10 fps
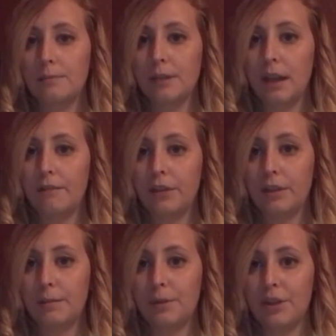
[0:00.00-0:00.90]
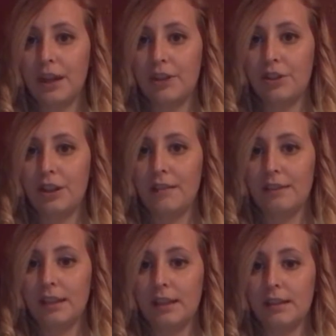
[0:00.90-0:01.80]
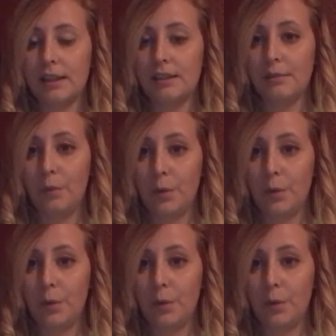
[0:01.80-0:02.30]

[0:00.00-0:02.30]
to have good communication, to have a successful